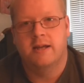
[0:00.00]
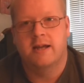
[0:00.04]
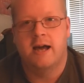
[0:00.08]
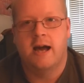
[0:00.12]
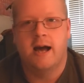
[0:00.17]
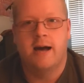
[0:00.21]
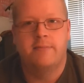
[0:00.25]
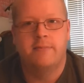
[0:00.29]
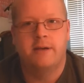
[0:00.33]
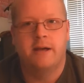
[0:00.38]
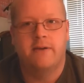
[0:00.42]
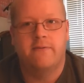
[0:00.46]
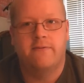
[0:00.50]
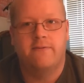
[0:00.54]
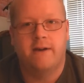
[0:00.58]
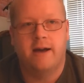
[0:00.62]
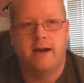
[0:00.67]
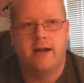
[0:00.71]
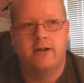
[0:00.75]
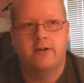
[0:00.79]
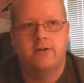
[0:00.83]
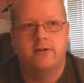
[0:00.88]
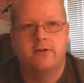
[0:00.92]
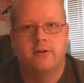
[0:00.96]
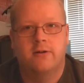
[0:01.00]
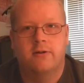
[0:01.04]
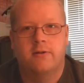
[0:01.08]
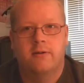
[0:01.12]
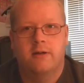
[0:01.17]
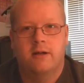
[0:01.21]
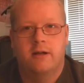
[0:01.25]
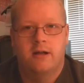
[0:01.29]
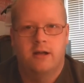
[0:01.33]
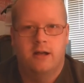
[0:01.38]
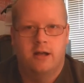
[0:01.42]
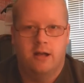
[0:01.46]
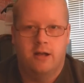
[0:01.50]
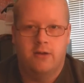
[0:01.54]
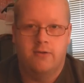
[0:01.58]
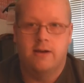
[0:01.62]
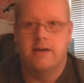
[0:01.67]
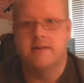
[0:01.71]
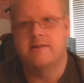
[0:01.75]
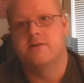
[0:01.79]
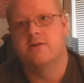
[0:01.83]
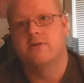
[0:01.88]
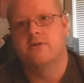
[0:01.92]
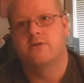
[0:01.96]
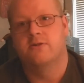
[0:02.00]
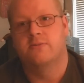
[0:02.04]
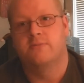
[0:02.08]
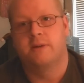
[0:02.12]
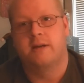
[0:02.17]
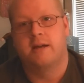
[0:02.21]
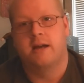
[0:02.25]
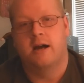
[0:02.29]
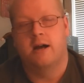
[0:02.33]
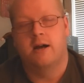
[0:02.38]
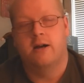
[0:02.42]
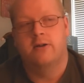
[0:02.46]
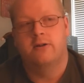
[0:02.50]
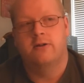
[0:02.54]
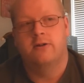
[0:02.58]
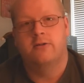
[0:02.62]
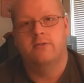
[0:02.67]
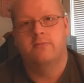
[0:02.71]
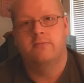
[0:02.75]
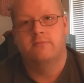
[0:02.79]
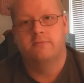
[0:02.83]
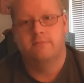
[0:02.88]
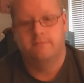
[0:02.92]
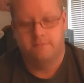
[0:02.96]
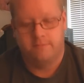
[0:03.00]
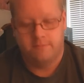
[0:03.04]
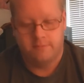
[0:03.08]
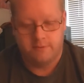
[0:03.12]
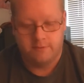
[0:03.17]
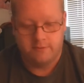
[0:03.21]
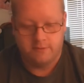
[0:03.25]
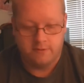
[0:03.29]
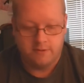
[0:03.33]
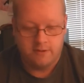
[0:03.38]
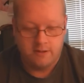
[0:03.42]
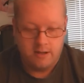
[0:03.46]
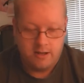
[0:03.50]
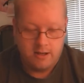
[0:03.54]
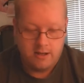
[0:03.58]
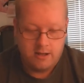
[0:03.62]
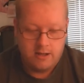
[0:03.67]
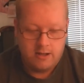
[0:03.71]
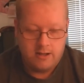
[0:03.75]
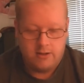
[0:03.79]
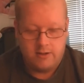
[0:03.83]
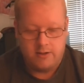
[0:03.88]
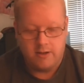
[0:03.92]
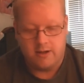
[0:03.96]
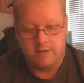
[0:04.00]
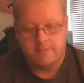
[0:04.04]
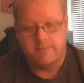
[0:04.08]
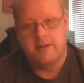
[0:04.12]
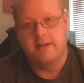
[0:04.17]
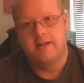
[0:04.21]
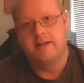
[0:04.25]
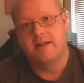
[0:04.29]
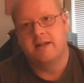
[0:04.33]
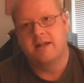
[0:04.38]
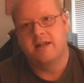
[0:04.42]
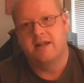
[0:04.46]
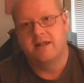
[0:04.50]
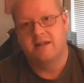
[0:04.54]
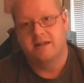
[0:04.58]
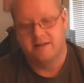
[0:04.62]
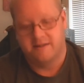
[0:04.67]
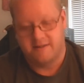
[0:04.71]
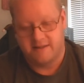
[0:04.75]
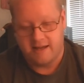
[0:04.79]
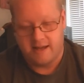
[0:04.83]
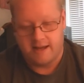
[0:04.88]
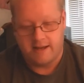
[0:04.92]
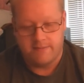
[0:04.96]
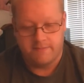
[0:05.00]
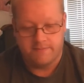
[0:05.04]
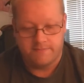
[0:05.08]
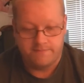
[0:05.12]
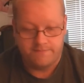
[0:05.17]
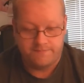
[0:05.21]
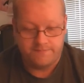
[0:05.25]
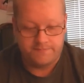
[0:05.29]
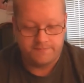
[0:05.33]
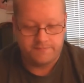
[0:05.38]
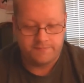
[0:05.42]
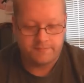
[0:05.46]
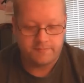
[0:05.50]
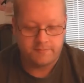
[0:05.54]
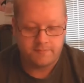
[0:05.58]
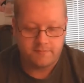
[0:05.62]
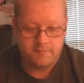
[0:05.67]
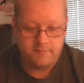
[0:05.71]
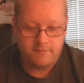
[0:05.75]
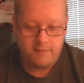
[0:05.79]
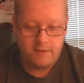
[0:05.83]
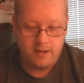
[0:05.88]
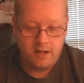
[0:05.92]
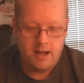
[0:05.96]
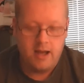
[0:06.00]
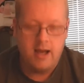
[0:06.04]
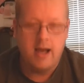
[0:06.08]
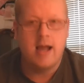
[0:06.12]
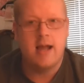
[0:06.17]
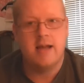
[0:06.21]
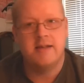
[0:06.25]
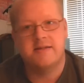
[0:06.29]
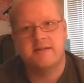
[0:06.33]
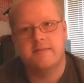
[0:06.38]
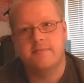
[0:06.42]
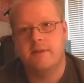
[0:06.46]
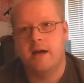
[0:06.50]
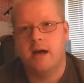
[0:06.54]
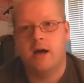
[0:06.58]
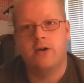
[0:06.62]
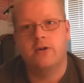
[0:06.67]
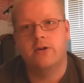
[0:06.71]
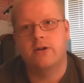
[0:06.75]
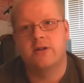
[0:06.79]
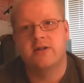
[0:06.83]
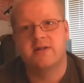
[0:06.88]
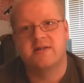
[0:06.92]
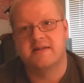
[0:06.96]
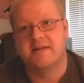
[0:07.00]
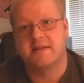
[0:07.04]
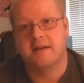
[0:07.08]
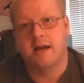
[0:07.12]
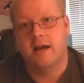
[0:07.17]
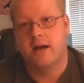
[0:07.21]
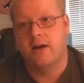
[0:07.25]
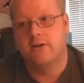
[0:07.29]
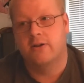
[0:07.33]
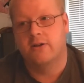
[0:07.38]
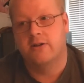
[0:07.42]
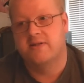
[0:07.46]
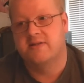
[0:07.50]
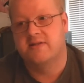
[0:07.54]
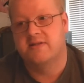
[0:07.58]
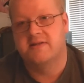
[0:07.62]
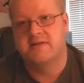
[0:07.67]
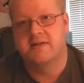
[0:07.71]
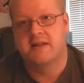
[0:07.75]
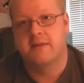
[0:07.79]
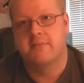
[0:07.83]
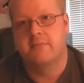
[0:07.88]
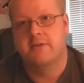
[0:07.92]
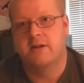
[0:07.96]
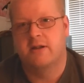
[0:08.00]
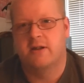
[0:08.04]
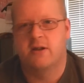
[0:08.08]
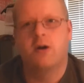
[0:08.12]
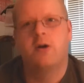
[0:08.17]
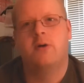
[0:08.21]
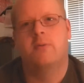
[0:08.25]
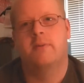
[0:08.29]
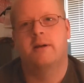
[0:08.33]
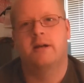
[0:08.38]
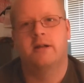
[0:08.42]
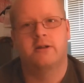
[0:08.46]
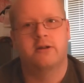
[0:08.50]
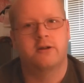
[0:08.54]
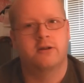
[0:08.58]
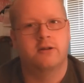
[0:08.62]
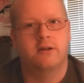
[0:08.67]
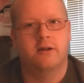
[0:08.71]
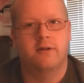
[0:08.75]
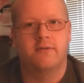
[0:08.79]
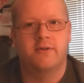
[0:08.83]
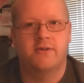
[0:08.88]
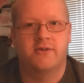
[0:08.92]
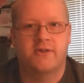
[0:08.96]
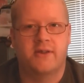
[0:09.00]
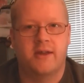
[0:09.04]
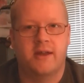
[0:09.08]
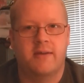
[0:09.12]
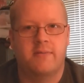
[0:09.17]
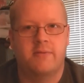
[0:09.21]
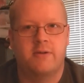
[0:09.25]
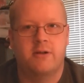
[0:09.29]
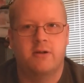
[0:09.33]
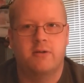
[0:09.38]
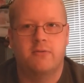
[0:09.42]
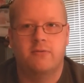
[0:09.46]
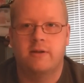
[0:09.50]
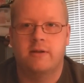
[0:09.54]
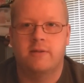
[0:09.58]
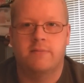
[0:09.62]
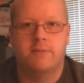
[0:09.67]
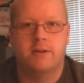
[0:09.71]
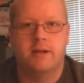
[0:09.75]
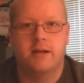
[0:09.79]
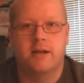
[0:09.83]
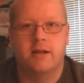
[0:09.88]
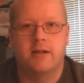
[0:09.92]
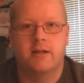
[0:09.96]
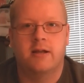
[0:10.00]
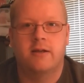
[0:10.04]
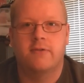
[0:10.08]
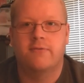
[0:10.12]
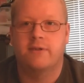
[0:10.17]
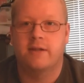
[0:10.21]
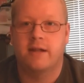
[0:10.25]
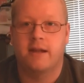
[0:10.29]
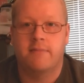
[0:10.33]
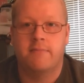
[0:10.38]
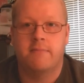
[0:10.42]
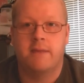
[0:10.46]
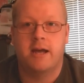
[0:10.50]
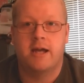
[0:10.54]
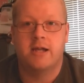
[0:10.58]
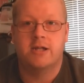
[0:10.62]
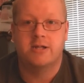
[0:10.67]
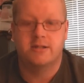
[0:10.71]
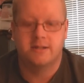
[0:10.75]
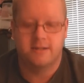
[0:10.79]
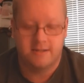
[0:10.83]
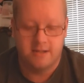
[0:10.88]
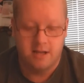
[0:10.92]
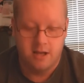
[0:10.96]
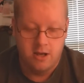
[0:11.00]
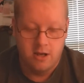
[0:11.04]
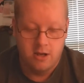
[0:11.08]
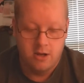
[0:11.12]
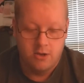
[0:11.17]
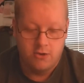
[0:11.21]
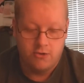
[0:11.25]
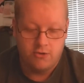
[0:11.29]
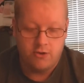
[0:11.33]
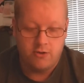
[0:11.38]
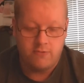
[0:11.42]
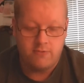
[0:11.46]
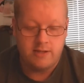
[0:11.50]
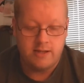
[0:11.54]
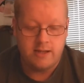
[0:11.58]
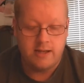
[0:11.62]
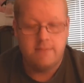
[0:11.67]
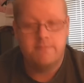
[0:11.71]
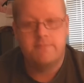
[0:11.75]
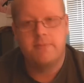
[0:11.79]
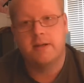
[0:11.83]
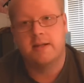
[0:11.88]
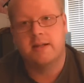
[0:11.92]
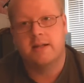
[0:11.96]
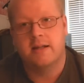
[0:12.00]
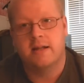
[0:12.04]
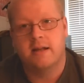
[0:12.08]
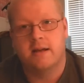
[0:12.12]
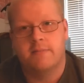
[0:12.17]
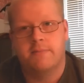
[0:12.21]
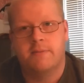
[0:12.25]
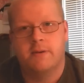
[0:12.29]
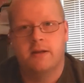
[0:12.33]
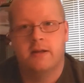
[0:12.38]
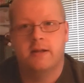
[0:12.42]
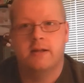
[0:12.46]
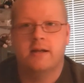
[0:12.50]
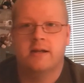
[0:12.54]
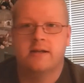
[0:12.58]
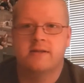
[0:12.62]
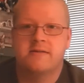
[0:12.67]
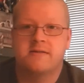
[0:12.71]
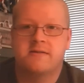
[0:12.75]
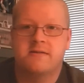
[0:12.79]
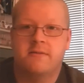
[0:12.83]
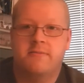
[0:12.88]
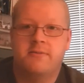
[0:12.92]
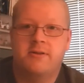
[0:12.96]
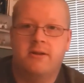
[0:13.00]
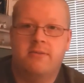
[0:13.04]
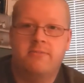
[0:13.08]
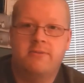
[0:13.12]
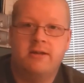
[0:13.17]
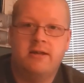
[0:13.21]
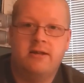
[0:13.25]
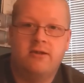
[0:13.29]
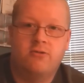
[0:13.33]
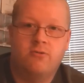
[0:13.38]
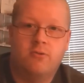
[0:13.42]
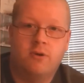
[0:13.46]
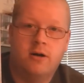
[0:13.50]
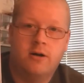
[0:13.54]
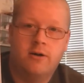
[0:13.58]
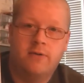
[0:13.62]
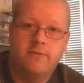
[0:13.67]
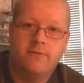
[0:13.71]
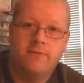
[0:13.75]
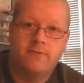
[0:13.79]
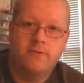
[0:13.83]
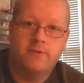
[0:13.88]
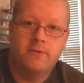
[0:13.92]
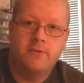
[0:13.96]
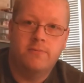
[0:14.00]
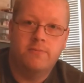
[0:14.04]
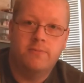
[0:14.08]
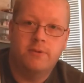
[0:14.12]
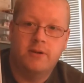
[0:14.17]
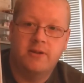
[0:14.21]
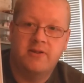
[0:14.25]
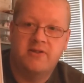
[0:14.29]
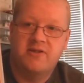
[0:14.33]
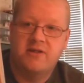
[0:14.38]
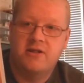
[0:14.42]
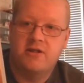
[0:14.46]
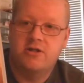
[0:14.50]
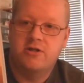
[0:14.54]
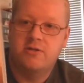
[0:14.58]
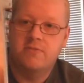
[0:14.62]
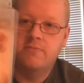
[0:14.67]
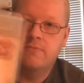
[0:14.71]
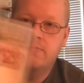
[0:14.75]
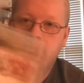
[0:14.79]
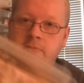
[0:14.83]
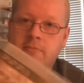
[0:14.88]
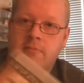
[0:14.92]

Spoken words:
the Combat Fighter, otherwise known as Picado, talked me into getting this game. I asked him how good is this game. I'm like, oh man, you're gonna love this game. You know, we can play online, we can have matches. So I went ahead and picked it up, and that is WW12 for PlayStation